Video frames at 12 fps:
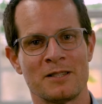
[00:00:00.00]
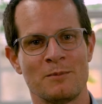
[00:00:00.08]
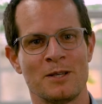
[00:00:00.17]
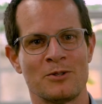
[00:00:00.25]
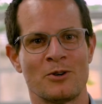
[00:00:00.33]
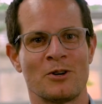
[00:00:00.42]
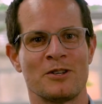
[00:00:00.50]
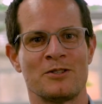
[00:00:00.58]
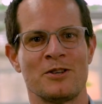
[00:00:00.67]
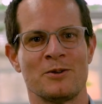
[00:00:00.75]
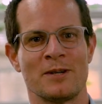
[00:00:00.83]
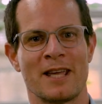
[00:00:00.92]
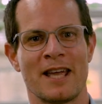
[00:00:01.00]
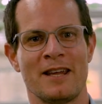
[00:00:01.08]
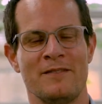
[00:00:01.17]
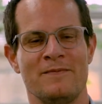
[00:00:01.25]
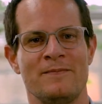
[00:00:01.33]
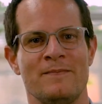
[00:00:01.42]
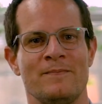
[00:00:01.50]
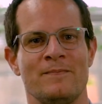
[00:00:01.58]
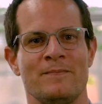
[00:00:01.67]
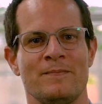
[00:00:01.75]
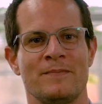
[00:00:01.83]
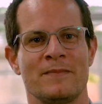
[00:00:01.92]
to be talking to you again.
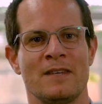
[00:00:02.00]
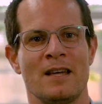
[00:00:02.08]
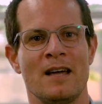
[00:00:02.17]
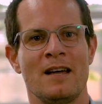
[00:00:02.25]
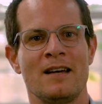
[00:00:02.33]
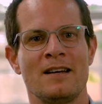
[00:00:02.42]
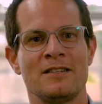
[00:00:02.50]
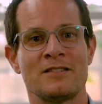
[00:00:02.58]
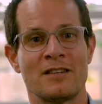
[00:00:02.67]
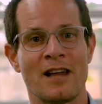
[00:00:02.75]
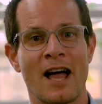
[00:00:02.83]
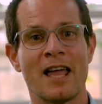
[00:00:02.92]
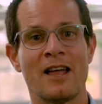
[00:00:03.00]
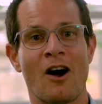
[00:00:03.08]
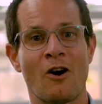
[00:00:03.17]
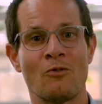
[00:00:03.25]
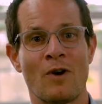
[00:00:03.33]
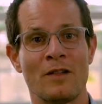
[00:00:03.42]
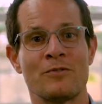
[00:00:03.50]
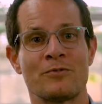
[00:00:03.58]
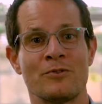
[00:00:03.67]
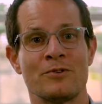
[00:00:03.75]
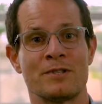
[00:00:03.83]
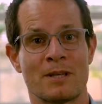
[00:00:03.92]
Today, I'll run
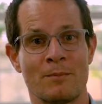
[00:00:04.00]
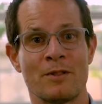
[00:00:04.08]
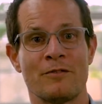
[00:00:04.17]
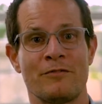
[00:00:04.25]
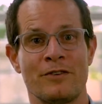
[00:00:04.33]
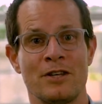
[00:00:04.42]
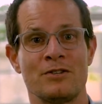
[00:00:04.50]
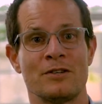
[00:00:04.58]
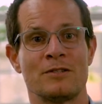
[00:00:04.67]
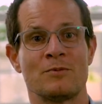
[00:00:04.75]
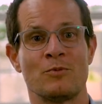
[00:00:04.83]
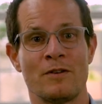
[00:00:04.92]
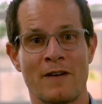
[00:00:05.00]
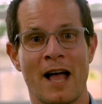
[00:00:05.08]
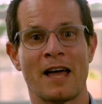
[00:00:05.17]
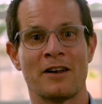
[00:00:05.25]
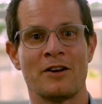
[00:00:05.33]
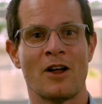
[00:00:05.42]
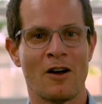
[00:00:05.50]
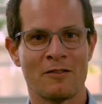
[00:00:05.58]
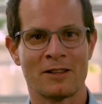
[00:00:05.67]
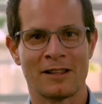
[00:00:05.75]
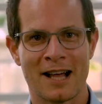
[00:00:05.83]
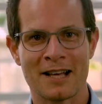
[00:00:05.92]
through some of the features we've added over
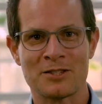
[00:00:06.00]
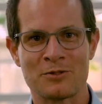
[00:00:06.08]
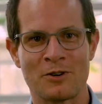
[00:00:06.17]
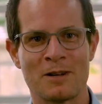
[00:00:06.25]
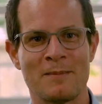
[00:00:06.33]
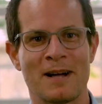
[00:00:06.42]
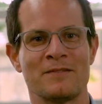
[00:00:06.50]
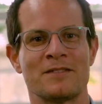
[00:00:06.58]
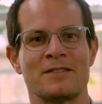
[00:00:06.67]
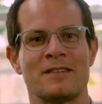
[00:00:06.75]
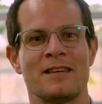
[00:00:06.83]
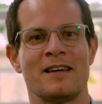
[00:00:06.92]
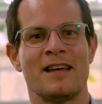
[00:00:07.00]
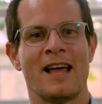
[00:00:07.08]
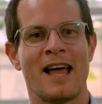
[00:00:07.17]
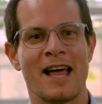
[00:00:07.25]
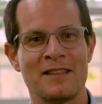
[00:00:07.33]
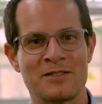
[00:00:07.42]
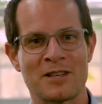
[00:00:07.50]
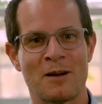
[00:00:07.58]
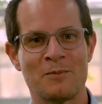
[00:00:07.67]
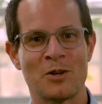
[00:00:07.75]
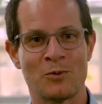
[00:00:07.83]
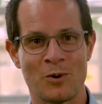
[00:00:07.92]
the last 3 months and
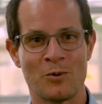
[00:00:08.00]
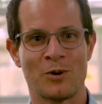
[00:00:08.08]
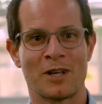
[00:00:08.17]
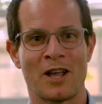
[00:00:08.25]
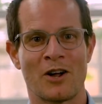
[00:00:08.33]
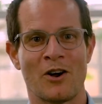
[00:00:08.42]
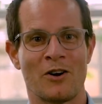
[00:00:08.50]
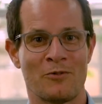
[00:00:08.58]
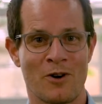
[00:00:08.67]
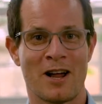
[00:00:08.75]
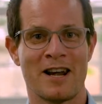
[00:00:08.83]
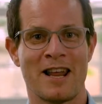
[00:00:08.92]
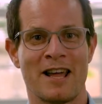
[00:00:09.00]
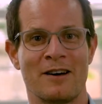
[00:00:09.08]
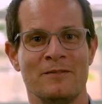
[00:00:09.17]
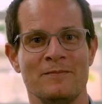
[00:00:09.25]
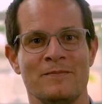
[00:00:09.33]
some that we're working on right now.